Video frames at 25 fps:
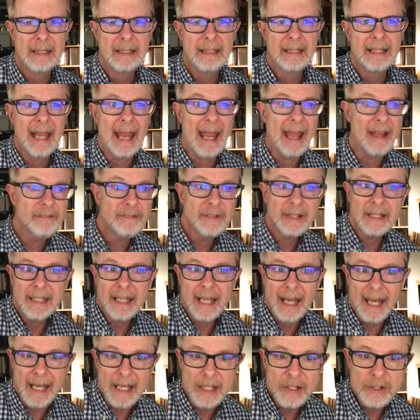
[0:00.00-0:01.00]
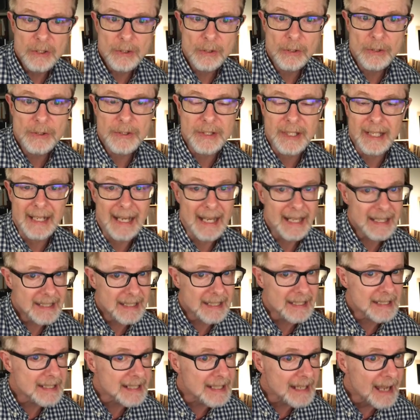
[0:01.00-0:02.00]
Heaven and angels, in
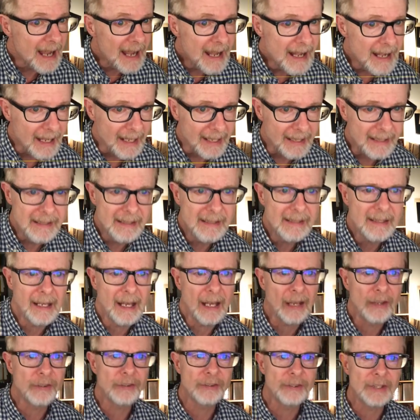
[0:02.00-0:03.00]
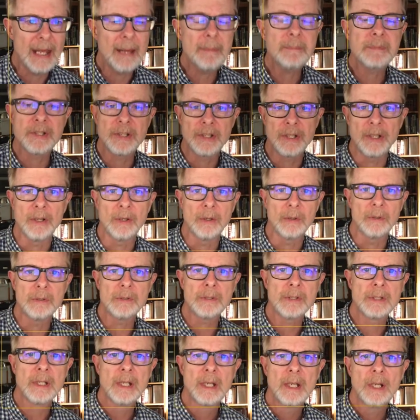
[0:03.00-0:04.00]
essence, God accepts
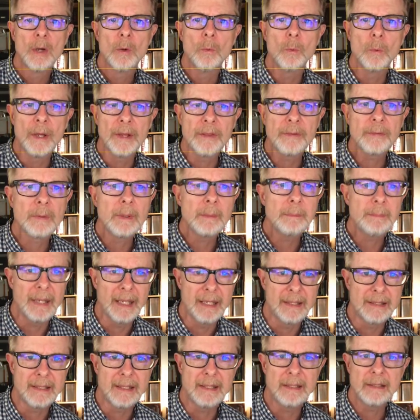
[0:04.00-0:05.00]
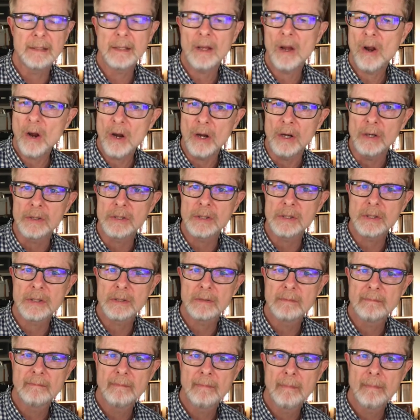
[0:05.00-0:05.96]
those with repentant hearts.